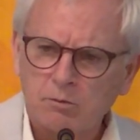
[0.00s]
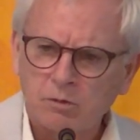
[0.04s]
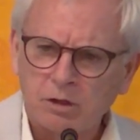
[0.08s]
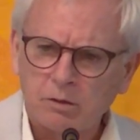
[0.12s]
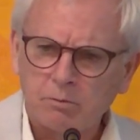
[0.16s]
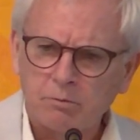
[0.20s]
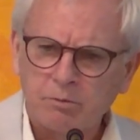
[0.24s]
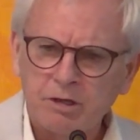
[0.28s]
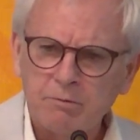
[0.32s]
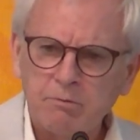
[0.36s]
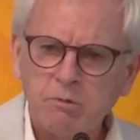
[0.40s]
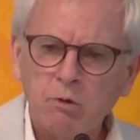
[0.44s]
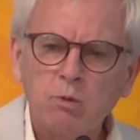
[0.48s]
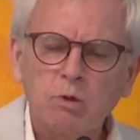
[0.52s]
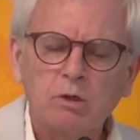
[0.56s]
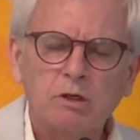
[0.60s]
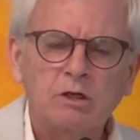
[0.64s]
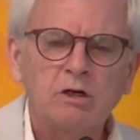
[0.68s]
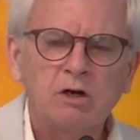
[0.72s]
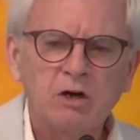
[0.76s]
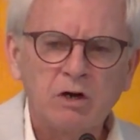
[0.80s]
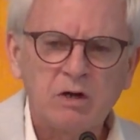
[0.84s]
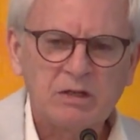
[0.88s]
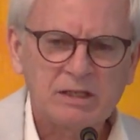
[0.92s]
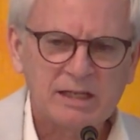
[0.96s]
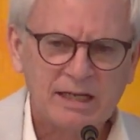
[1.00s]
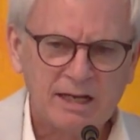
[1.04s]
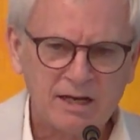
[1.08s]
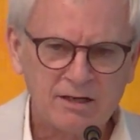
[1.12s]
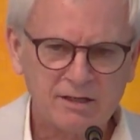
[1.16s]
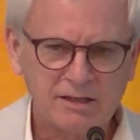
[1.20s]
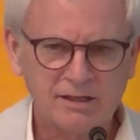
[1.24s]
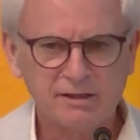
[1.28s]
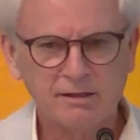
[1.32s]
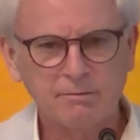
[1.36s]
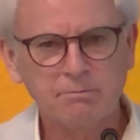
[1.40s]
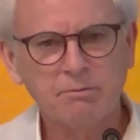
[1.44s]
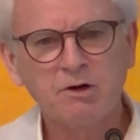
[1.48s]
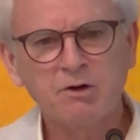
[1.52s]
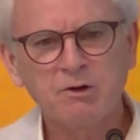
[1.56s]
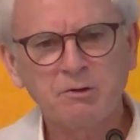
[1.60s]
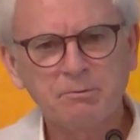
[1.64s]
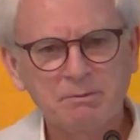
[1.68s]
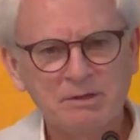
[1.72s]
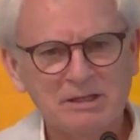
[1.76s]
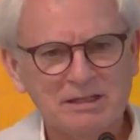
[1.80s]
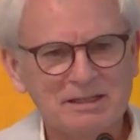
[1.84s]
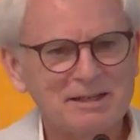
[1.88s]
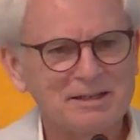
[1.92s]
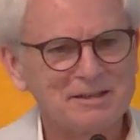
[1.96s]
People were called out in the
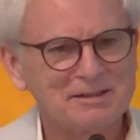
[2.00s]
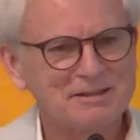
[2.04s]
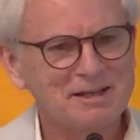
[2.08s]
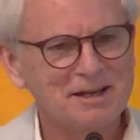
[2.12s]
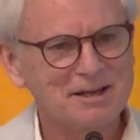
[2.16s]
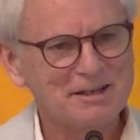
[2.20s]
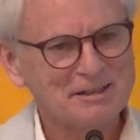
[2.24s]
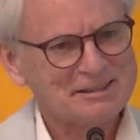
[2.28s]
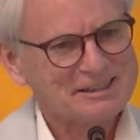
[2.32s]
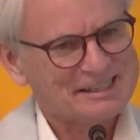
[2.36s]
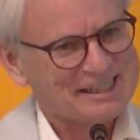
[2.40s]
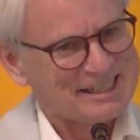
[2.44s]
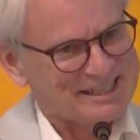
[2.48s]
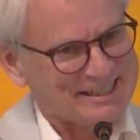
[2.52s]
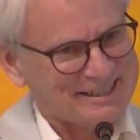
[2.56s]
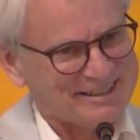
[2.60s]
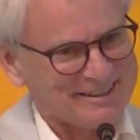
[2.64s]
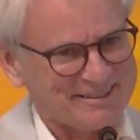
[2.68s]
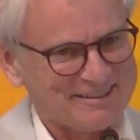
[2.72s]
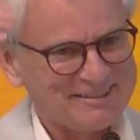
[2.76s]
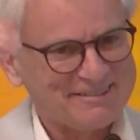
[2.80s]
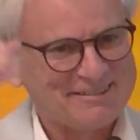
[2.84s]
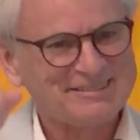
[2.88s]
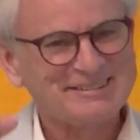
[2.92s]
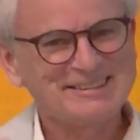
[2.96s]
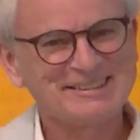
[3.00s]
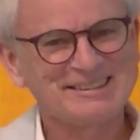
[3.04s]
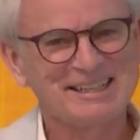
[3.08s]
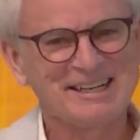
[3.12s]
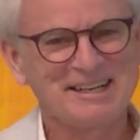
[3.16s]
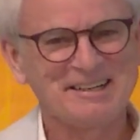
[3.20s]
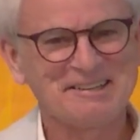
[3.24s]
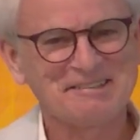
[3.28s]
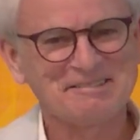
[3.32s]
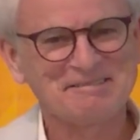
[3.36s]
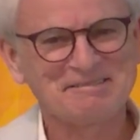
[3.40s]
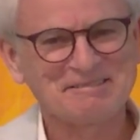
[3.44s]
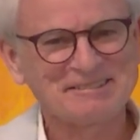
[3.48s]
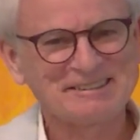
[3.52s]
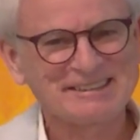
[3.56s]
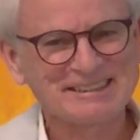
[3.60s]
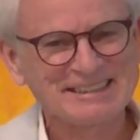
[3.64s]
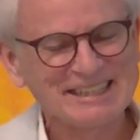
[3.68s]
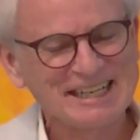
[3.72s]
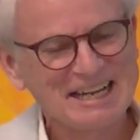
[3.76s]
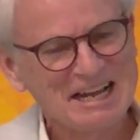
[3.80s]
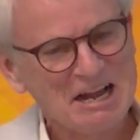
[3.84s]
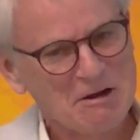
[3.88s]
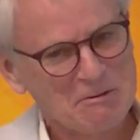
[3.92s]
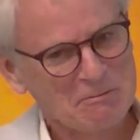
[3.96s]
pulpit. I see our
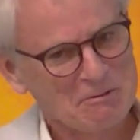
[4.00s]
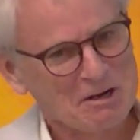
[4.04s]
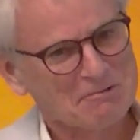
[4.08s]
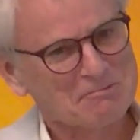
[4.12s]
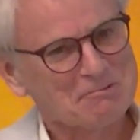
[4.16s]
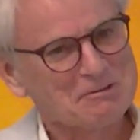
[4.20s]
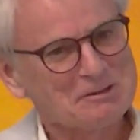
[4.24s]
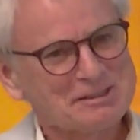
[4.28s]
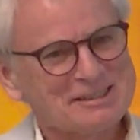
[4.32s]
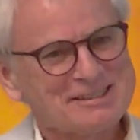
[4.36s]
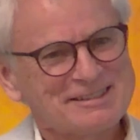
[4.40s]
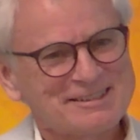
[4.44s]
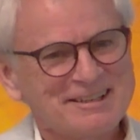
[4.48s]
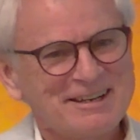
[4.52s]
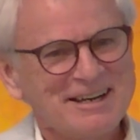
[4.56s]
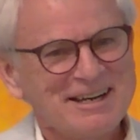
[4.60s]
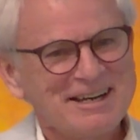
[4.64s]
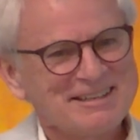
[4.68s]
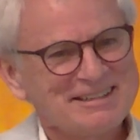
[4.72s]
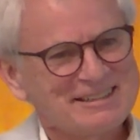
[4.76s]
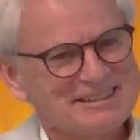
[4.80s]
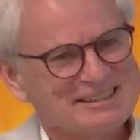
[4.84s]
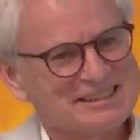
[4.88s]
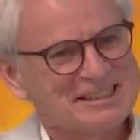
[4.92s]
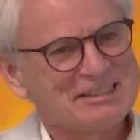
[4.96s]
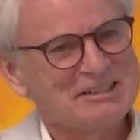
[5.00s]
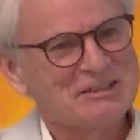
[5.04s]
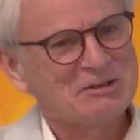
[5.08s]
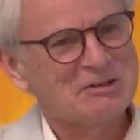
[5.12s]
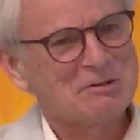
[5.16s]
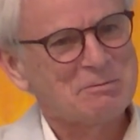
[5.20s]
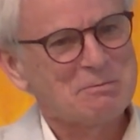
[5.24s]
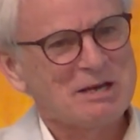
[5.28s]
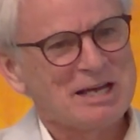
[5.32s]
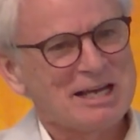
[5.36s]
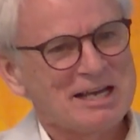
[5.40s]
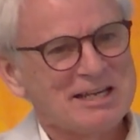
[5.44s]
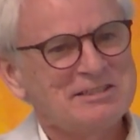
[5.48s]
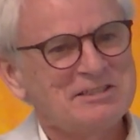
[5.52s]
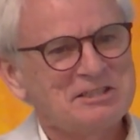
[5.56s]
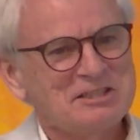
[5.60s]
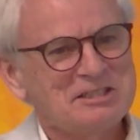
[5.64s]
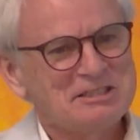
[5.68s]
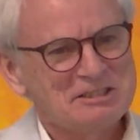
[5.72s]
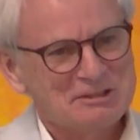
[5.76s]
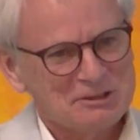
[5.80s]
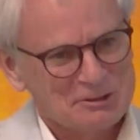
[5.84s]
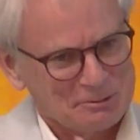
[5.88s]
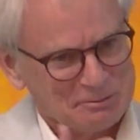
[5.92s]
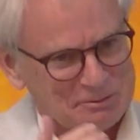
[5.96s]
Reverend Scott is here. Imagine
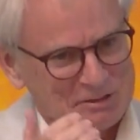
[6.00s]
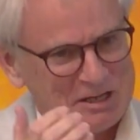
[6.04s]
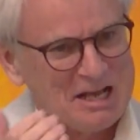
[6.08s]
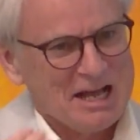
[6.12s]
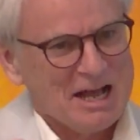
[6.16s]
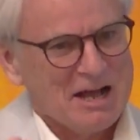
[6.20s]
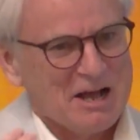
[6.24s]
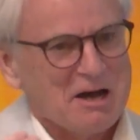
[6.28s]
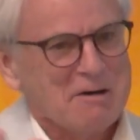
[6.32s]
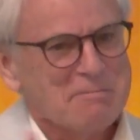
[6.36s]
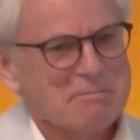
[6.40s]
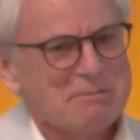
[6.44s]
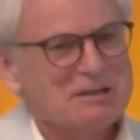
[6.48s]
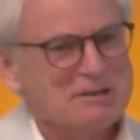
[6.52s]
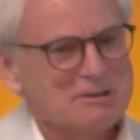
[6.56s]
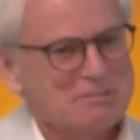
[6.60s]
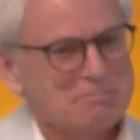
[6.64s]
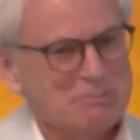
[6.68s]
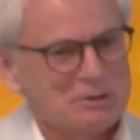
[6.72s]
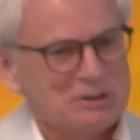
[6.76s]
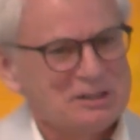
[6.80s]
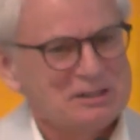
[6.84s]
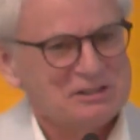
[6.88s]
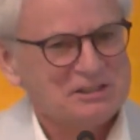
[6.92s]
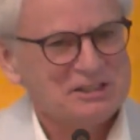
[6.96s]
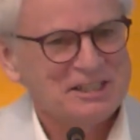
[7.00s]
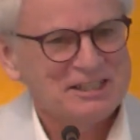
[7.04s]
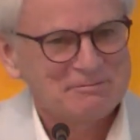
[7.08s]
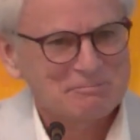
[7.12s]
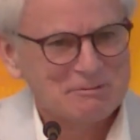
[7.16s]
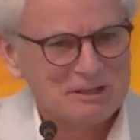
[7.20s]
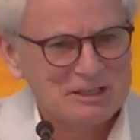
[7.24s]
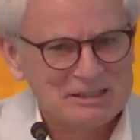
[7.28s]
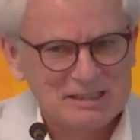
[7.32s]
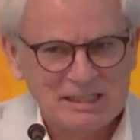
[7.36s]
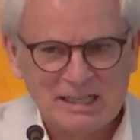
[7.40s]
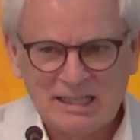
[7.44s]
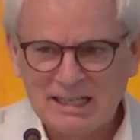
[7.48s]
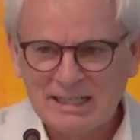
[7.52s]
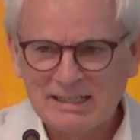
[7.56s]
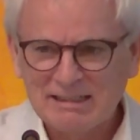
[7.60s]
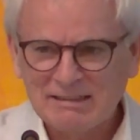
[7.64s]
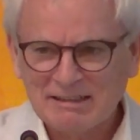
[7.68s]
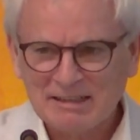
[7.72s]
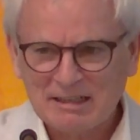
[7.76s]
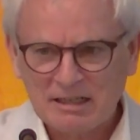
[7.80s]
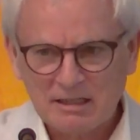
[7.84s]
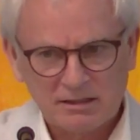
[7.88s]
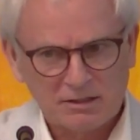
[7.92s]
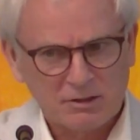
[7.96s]
you're up here preaching one day.
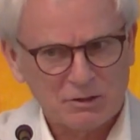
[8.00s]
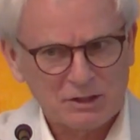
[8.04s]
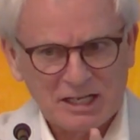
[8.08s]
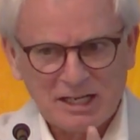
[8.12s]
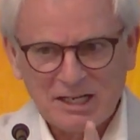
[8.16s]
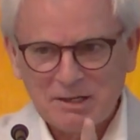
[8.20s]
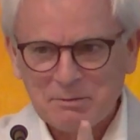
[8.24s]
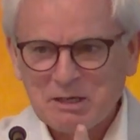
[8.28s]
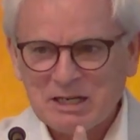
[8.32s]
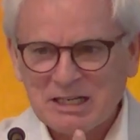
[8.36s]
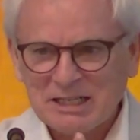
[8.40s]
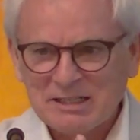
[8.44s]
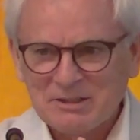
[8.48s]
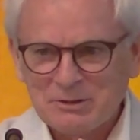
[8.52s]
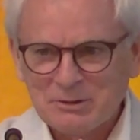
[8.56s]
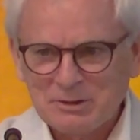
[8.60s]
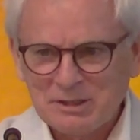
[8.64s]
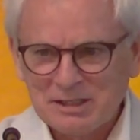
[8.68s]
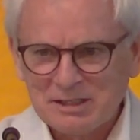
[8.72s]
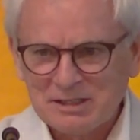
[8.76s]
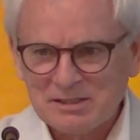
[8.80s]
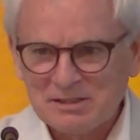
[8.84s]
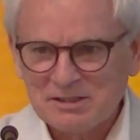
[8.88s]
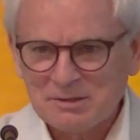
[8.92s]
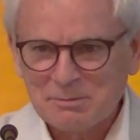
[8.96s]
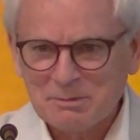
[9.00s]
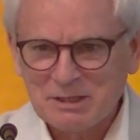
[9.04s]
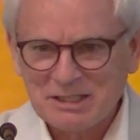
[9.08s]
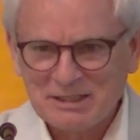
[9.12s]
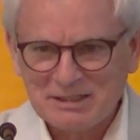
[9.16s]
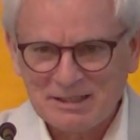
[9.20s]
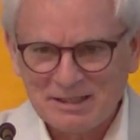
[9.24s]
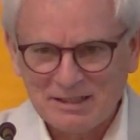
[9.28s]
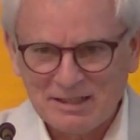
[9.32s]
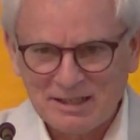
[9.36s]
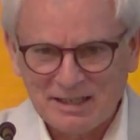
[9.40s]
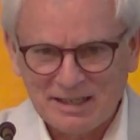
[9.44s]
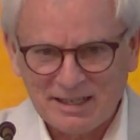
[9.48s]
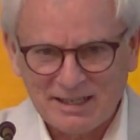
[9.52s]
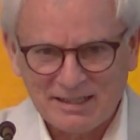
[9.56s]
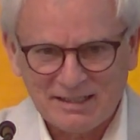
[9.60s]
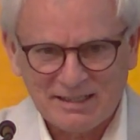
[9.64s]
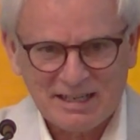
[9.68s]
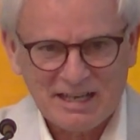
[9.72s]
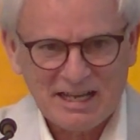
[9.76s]
Don't anybody do this to me today.